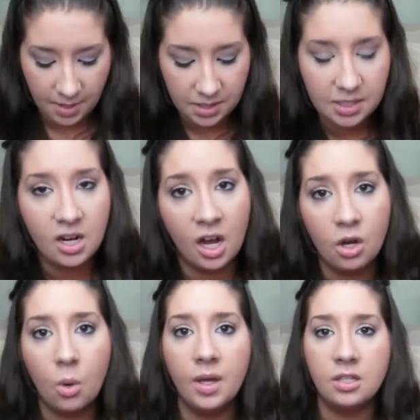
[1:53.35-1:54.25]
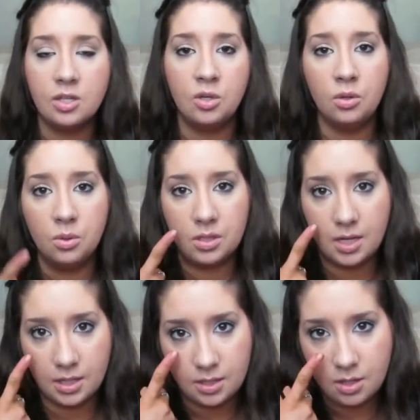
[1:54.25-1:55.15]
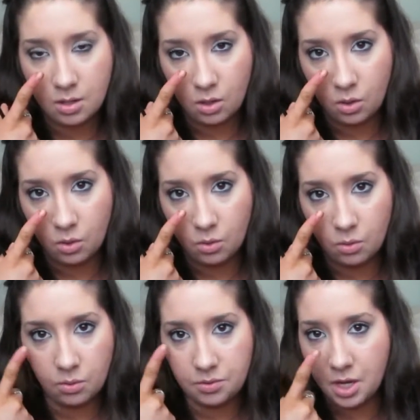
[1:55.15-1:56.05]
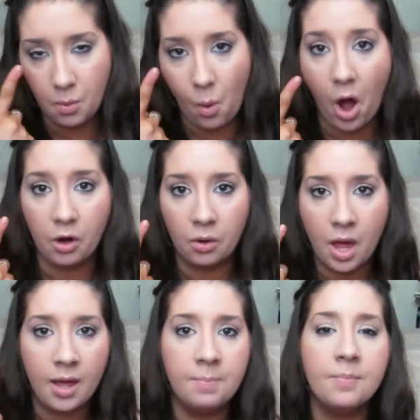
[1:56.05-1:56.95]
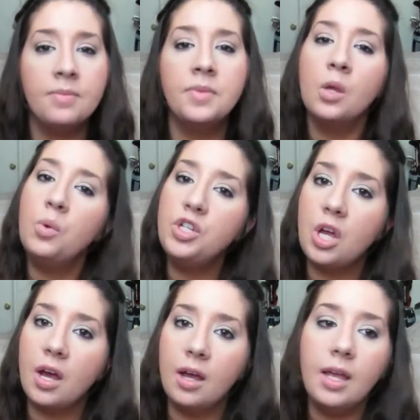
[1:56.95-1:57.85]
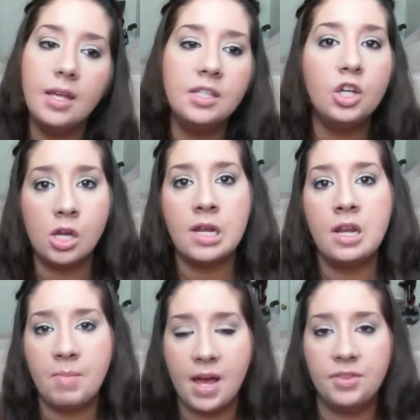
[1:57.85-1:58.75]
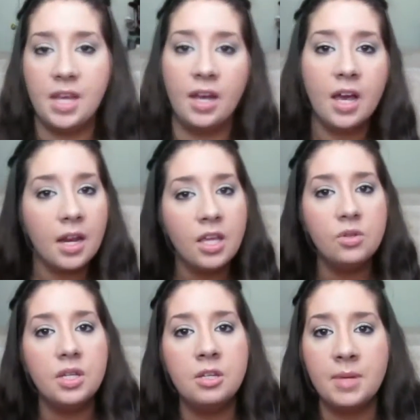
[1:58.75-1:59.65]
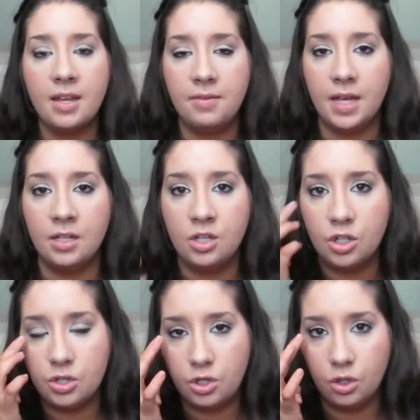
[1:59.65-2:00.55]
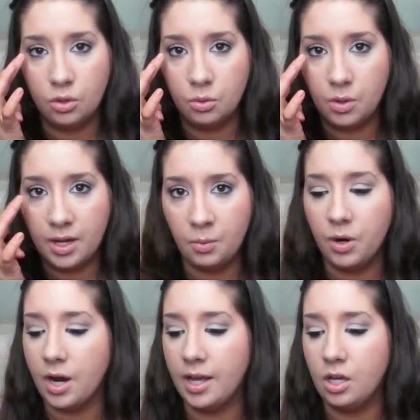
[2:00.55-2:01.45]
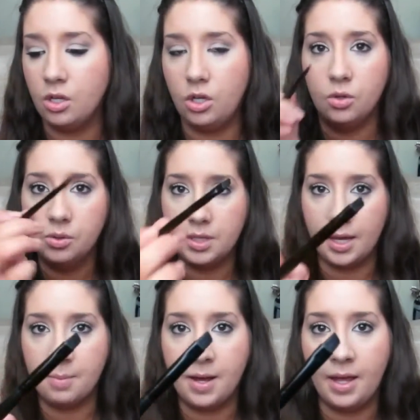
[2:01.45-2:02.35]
it's not going to stick to the, the water line, which is a good and a bad thing. I kind of use it to my advantage to uh, where I use like my